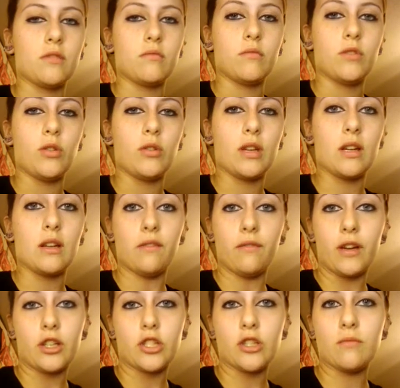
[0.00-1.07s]
you to get
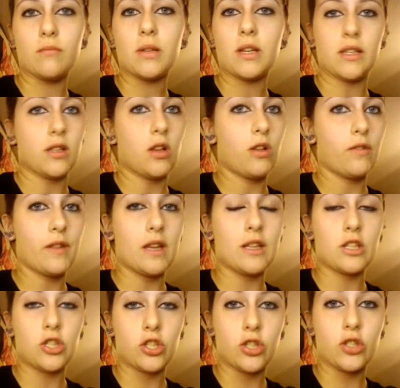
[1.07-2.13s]
infection, because all that
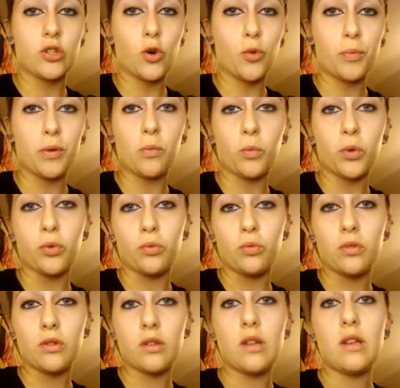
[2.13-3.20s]
is just open wound.
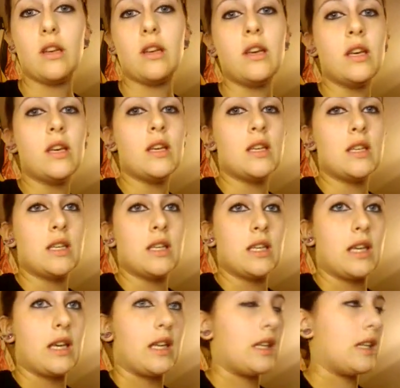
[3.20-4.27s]

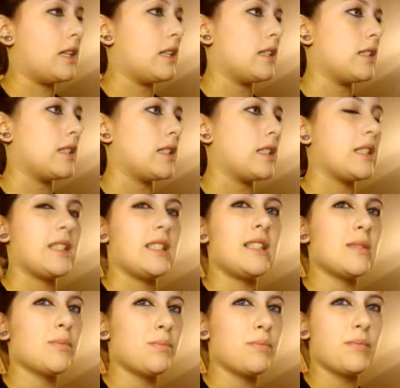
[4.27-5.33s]
And
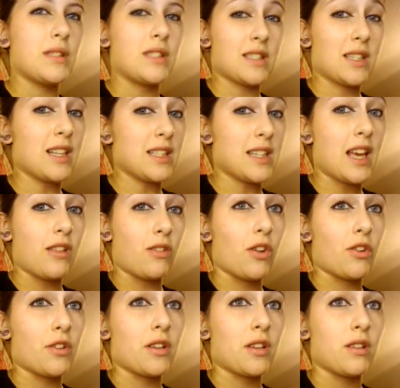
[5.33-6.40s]
it's going to take
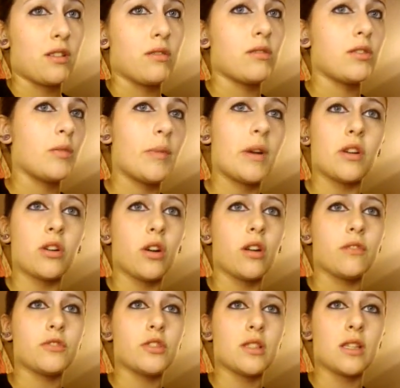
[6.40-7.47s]
longer to heal. You're better off
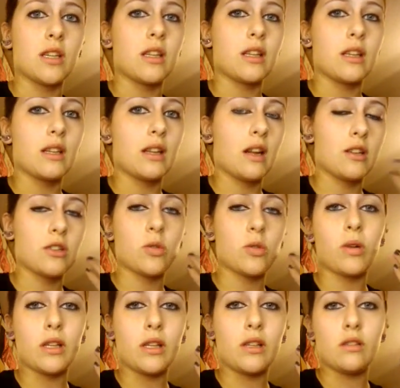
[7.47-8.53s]
just getting it at
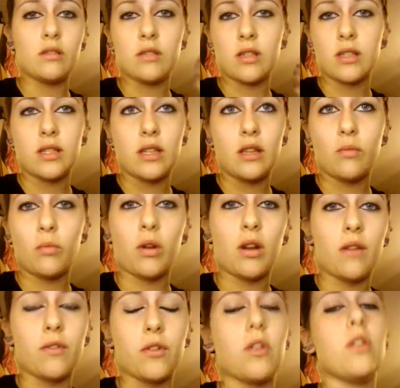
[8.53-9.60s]
20, 16,
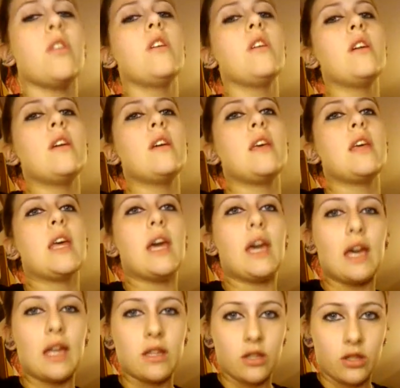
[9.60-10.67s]
whatever,
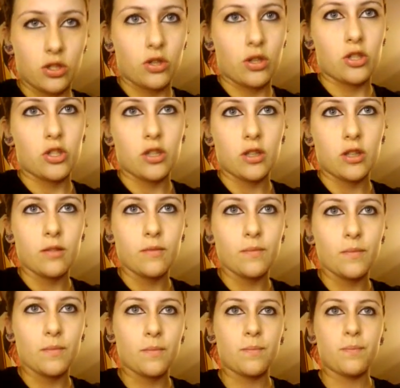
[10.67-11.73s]
and then stretching it.
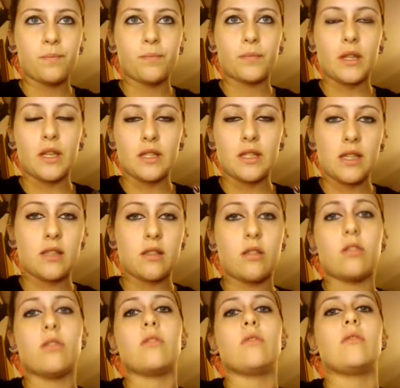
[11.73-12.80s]
It's
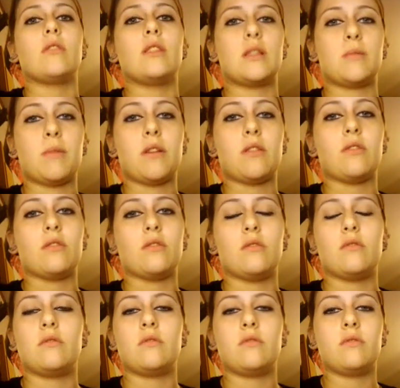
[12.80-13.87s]
easier, it's better,
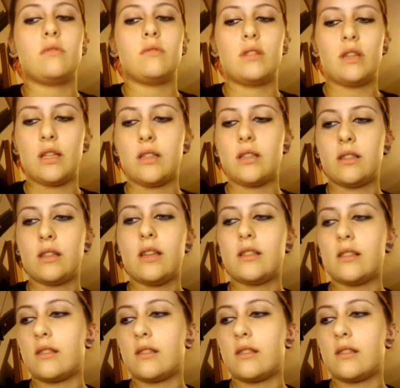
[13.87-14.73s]
it's